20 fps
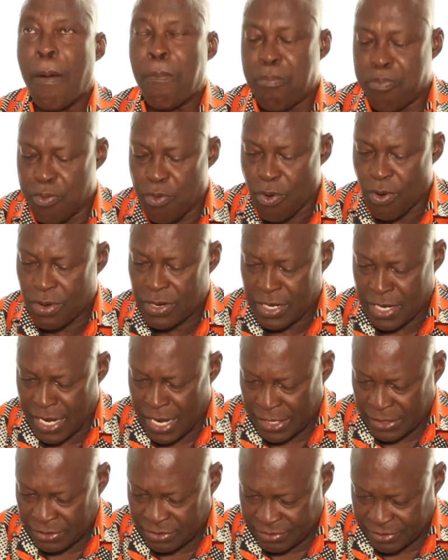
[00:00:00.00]
a poor
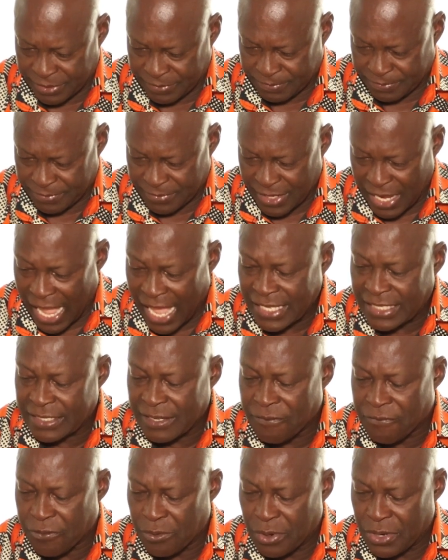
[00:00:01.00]
country, as
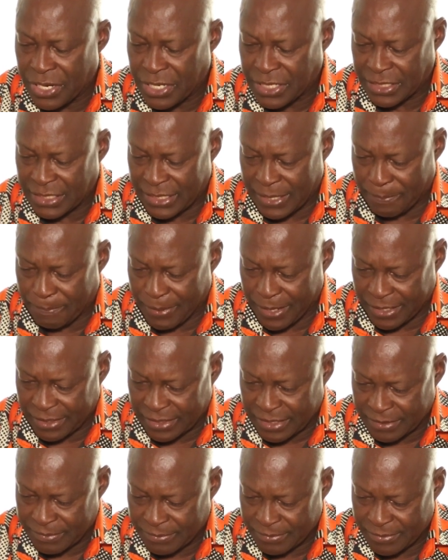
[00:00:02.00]
the following
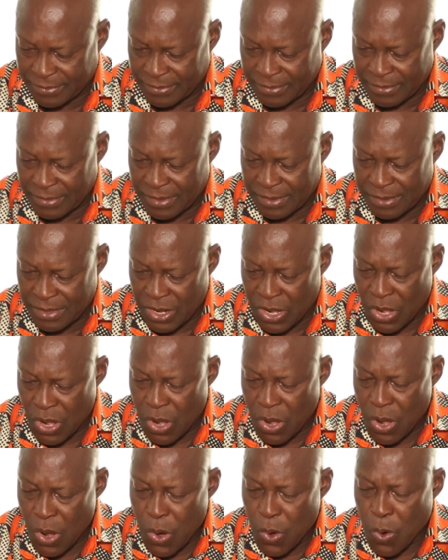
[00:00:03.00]
depict.
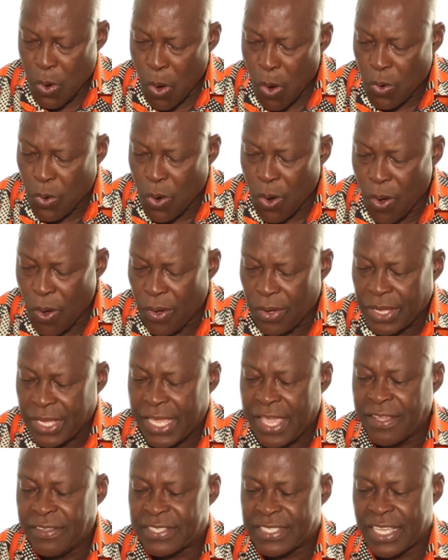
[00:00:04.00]
Cocoa
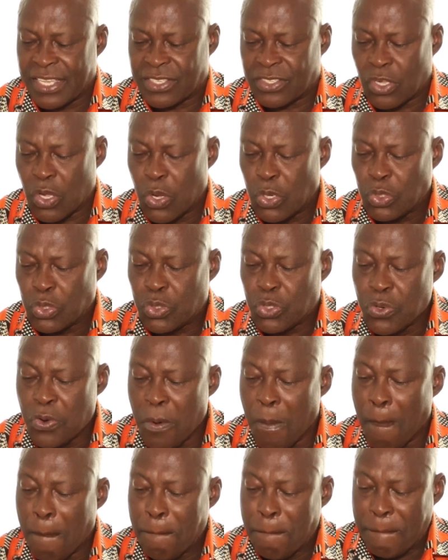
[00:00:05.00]
gives us
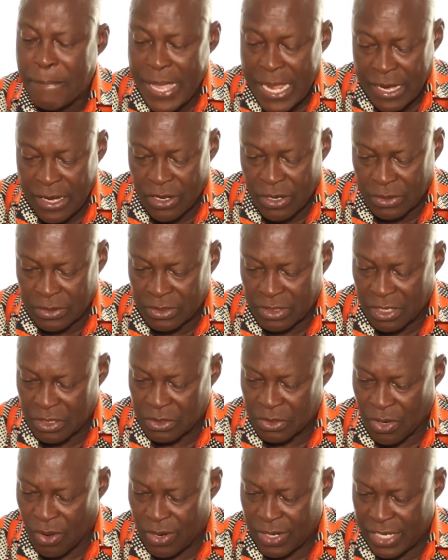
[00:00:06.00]
$2 billion.
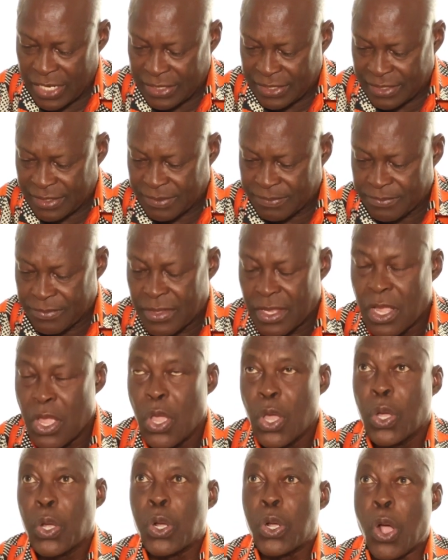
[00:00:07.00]

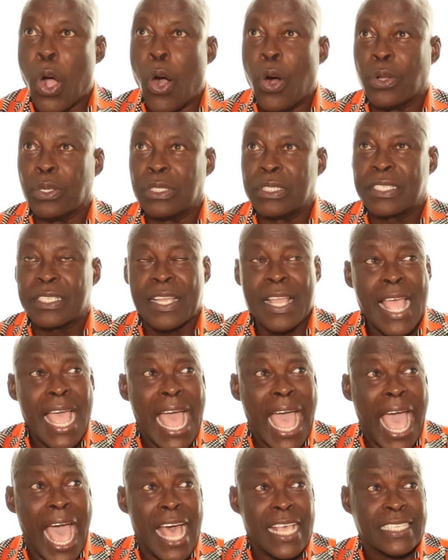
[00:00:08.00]
Gold,
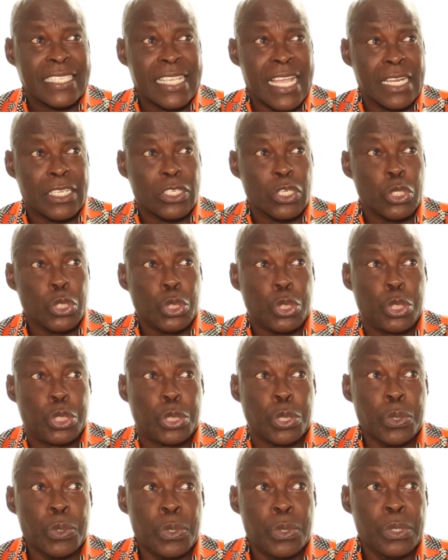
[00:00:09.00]
as at
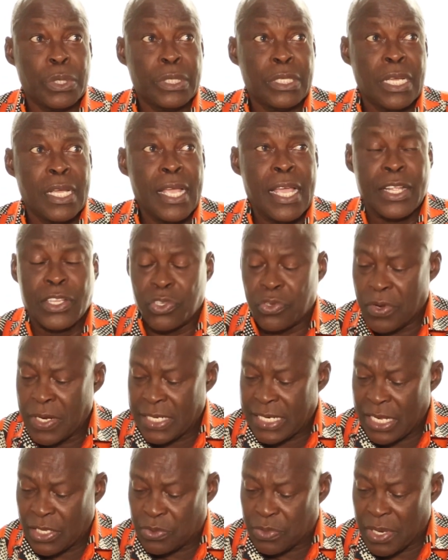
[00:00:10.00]
June
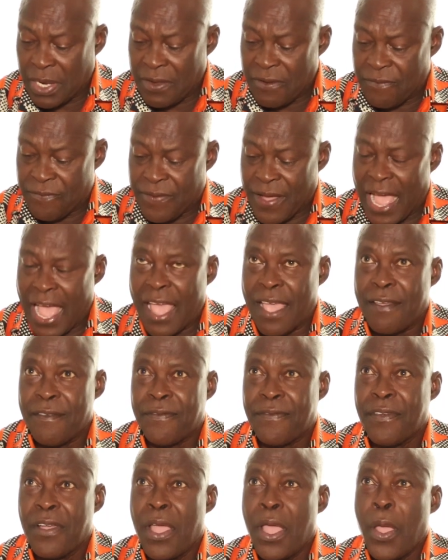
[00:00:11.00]

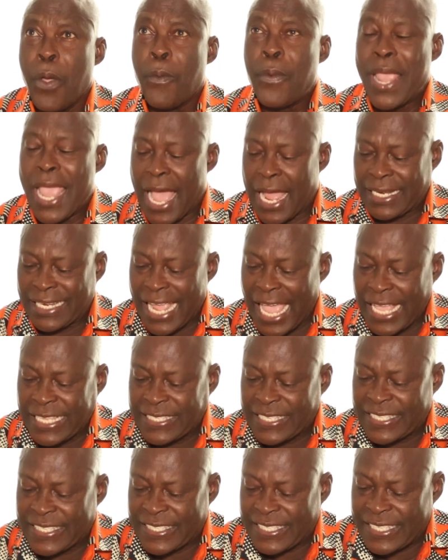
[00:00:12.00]
2025, we had
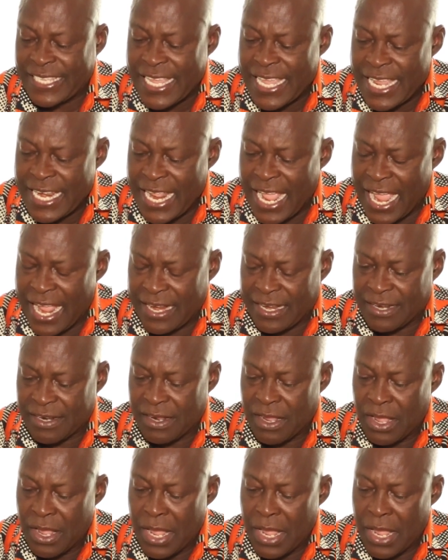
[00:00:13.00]
exceeded